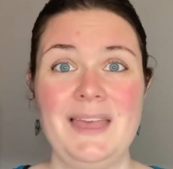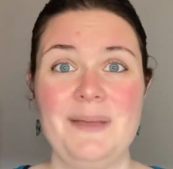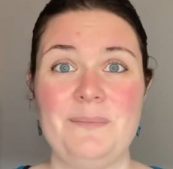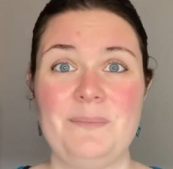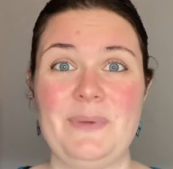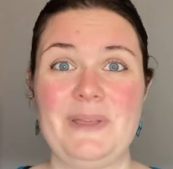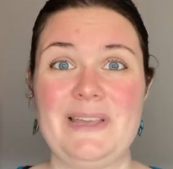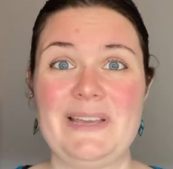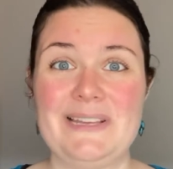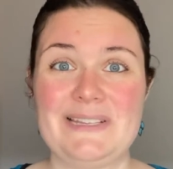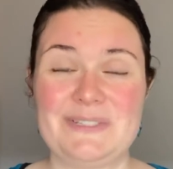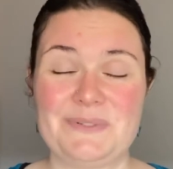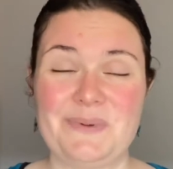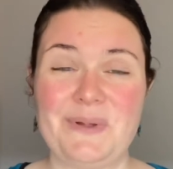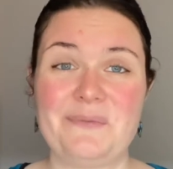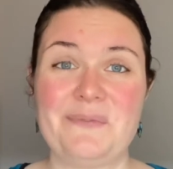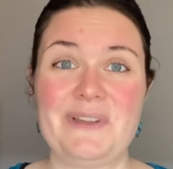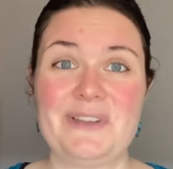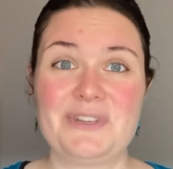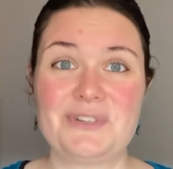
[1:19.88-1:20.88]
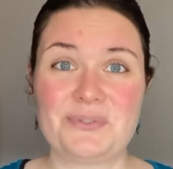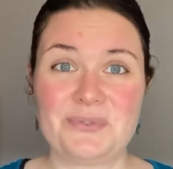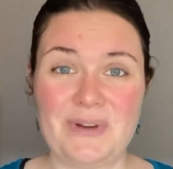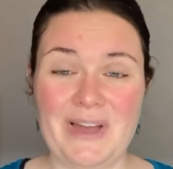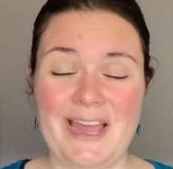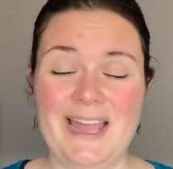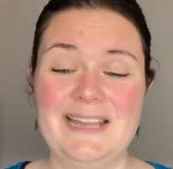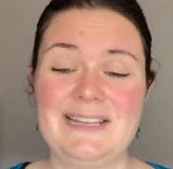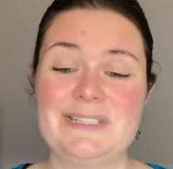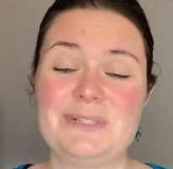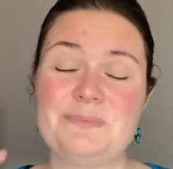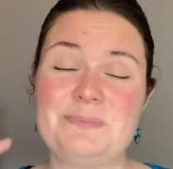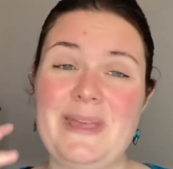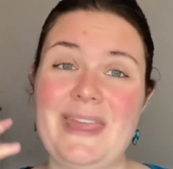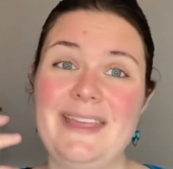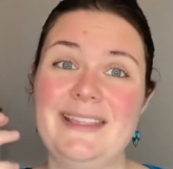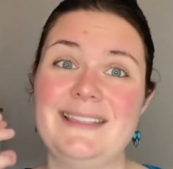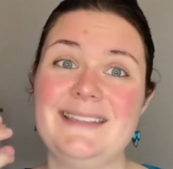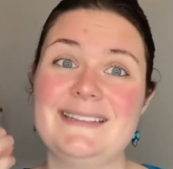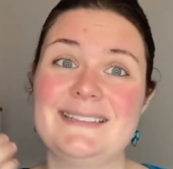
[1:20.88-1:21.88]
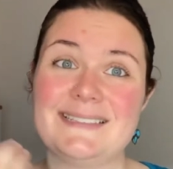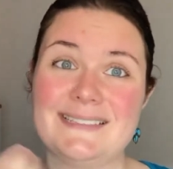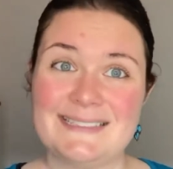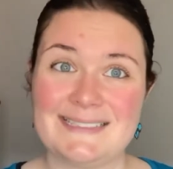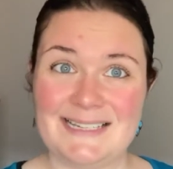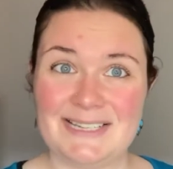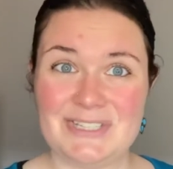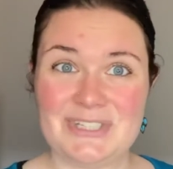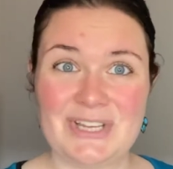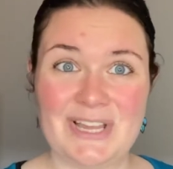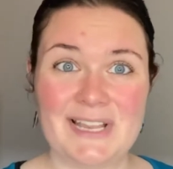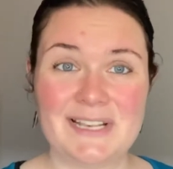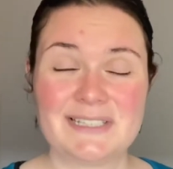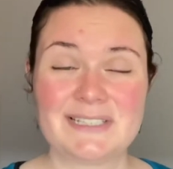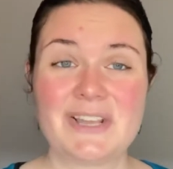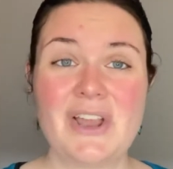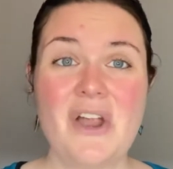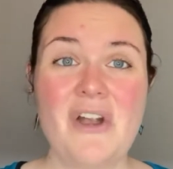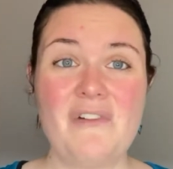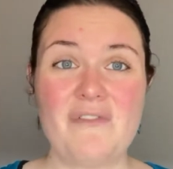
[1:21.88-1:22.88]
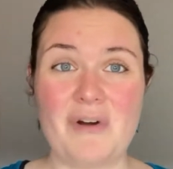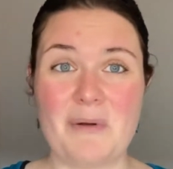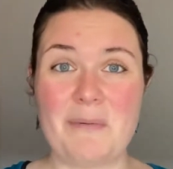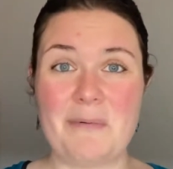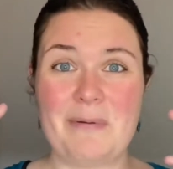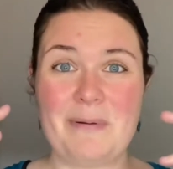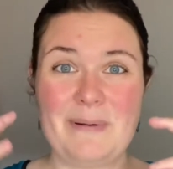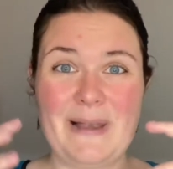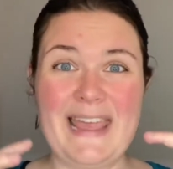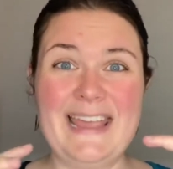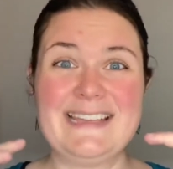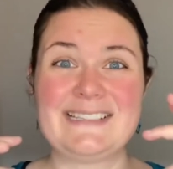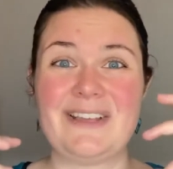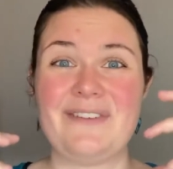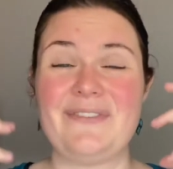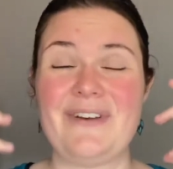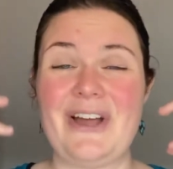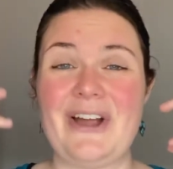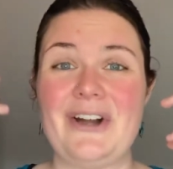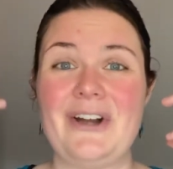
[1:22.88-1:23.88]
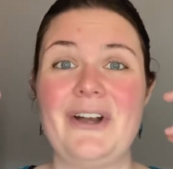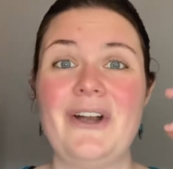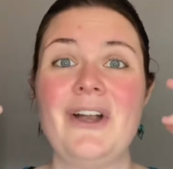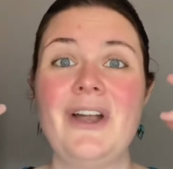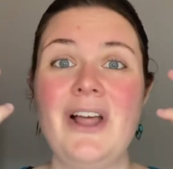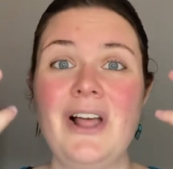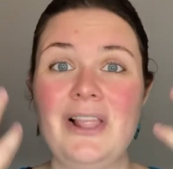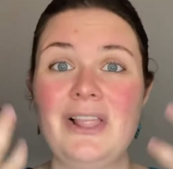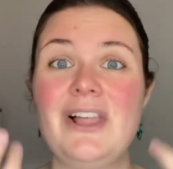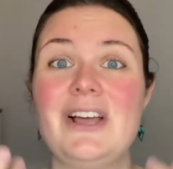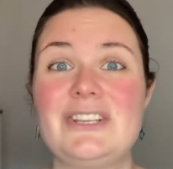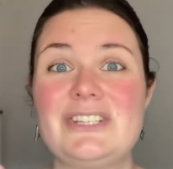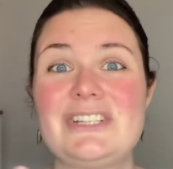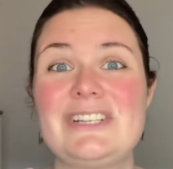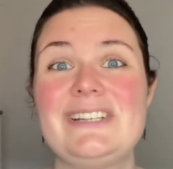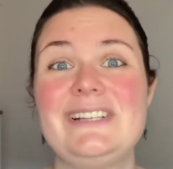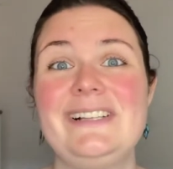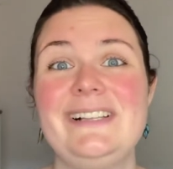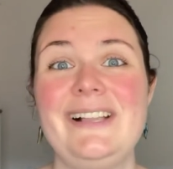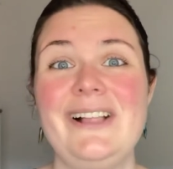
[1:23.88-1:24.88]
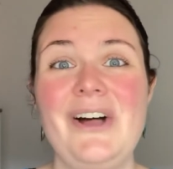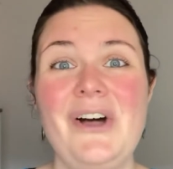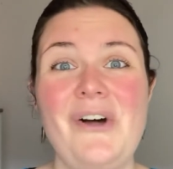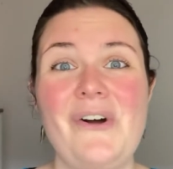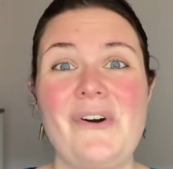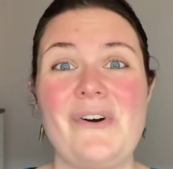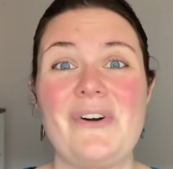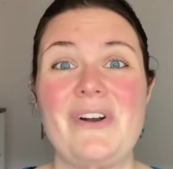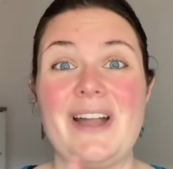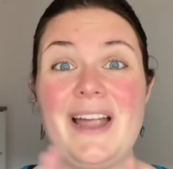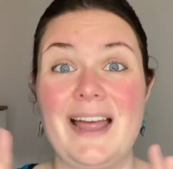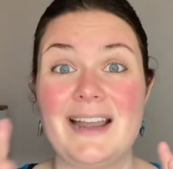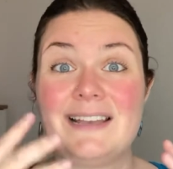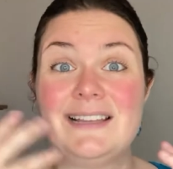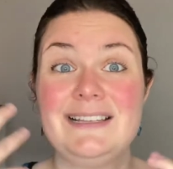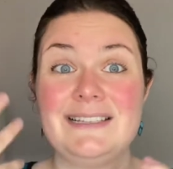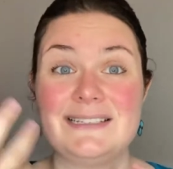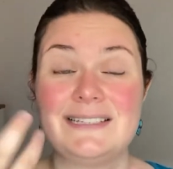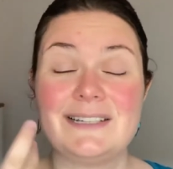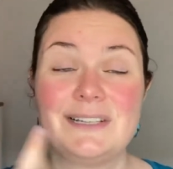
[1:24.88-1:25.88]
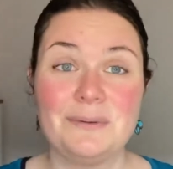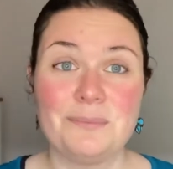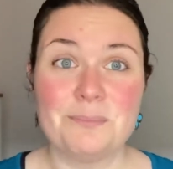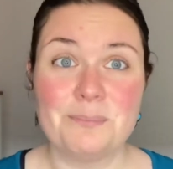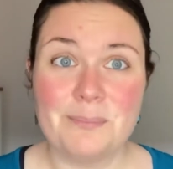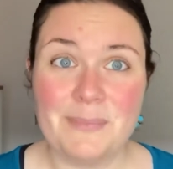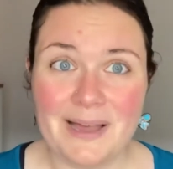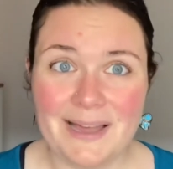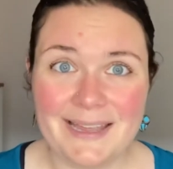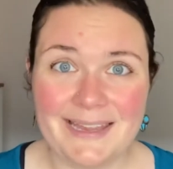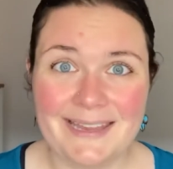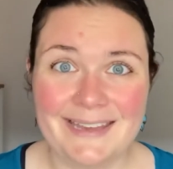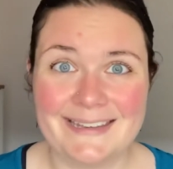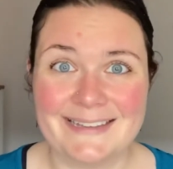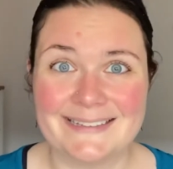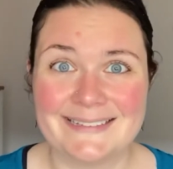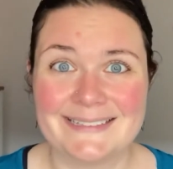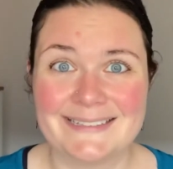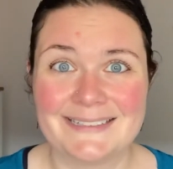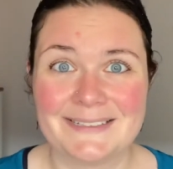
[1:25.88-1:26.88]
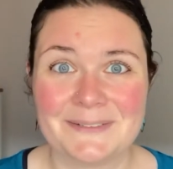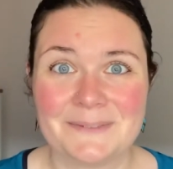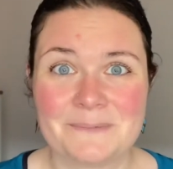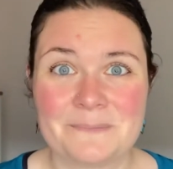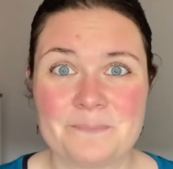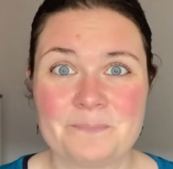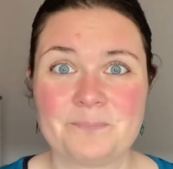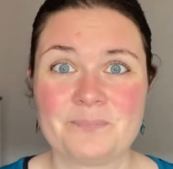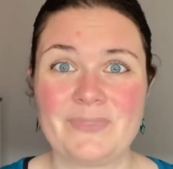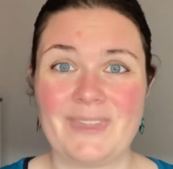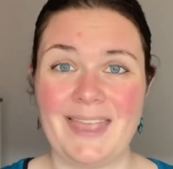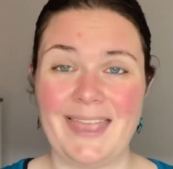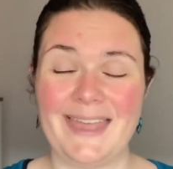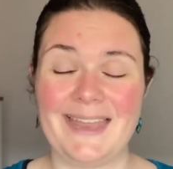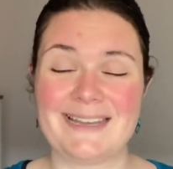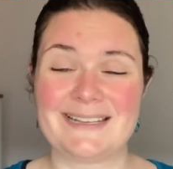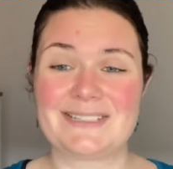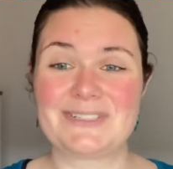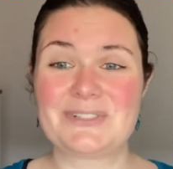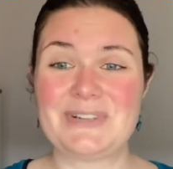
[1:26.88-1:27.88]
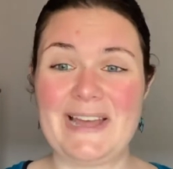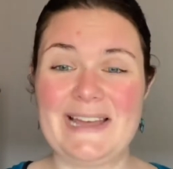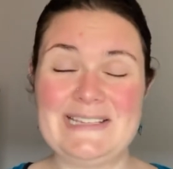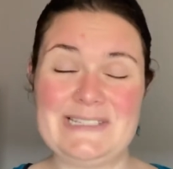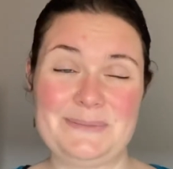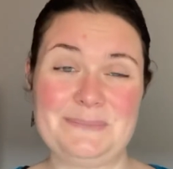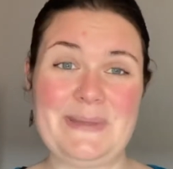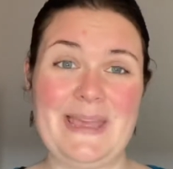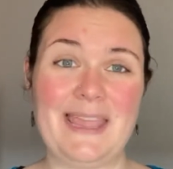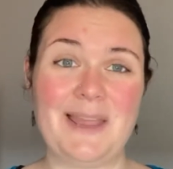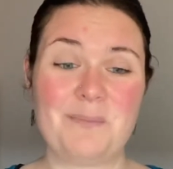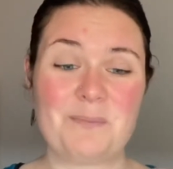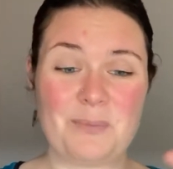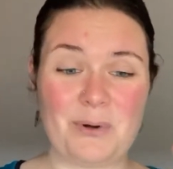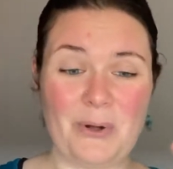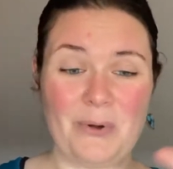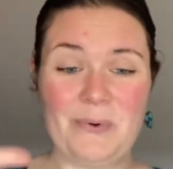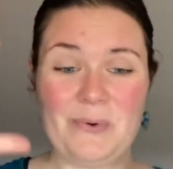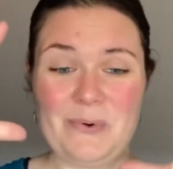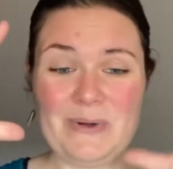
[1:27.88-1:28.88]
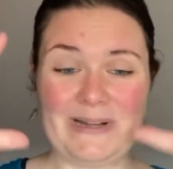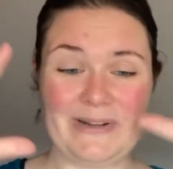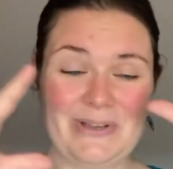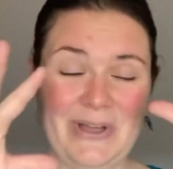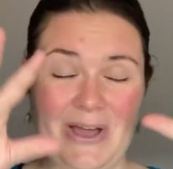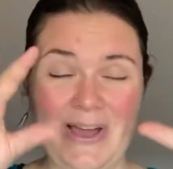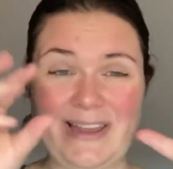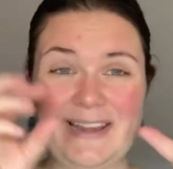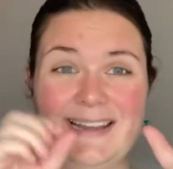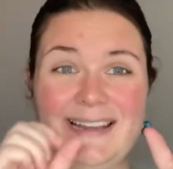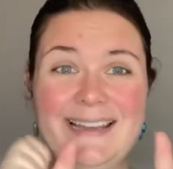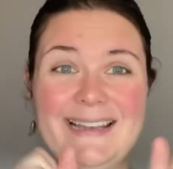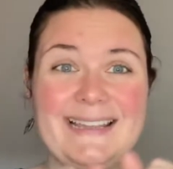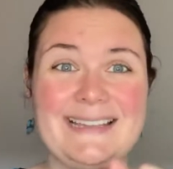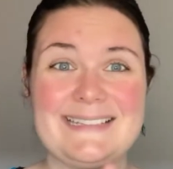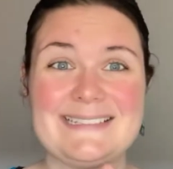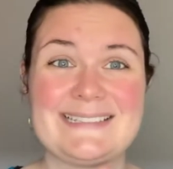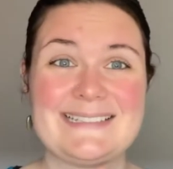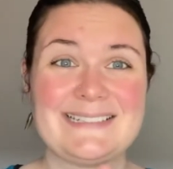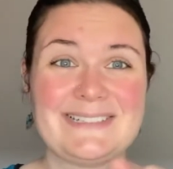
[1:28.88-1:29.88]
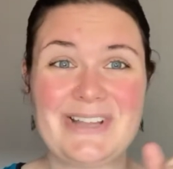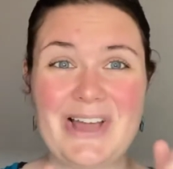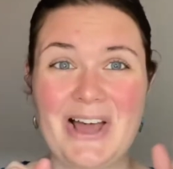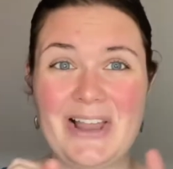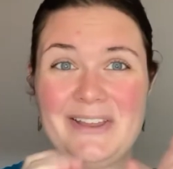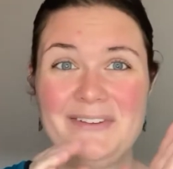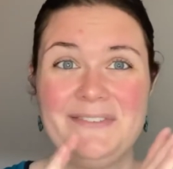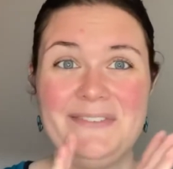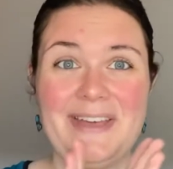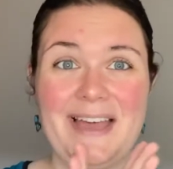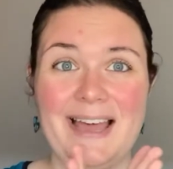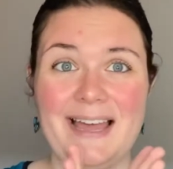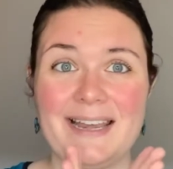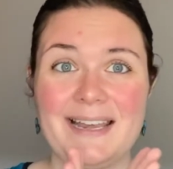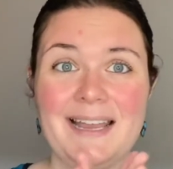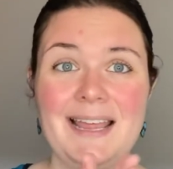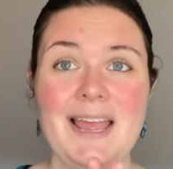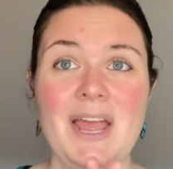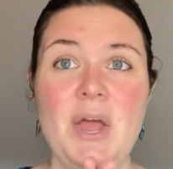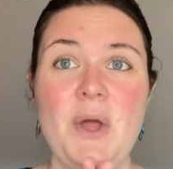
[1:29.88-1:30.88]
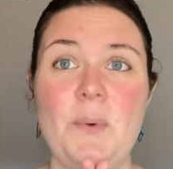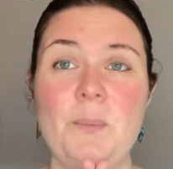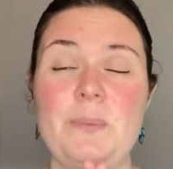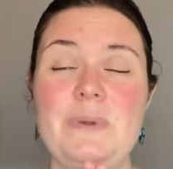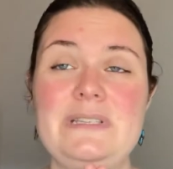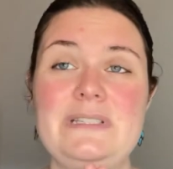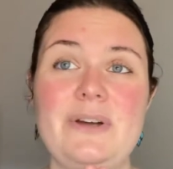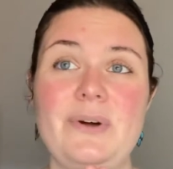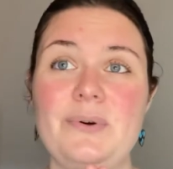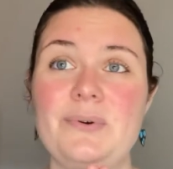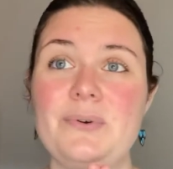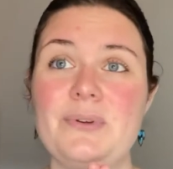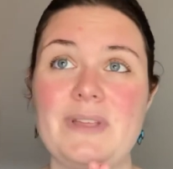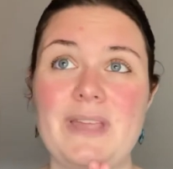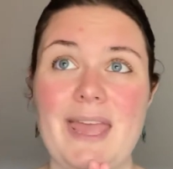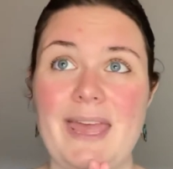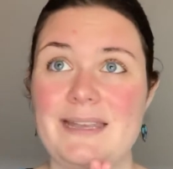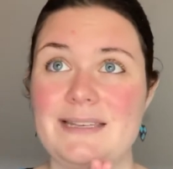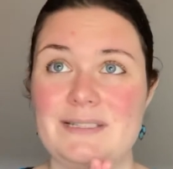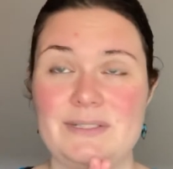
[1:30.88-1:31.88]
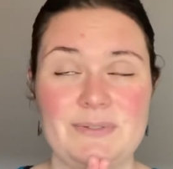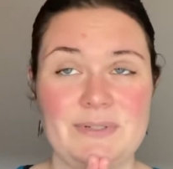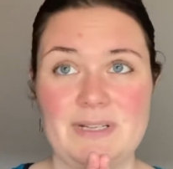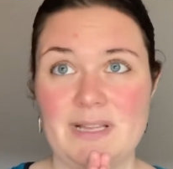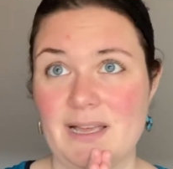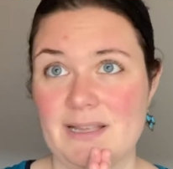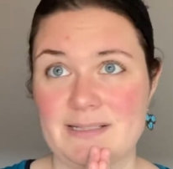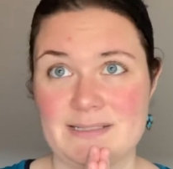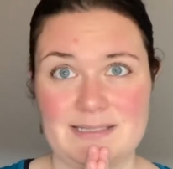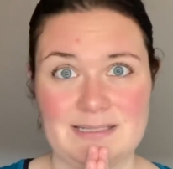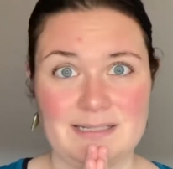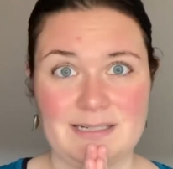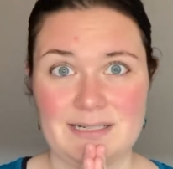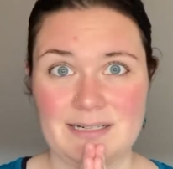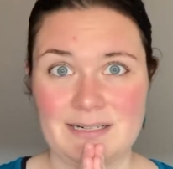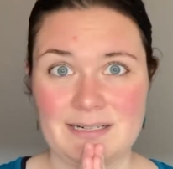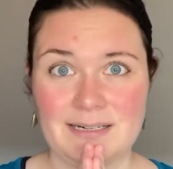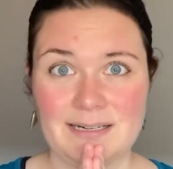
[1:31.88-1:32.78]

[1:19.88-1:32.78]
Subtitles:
Because when we try to make these decisions from a place of our logical or analytical mind and try to make pro and con lists and all of that, we don't get to an answer.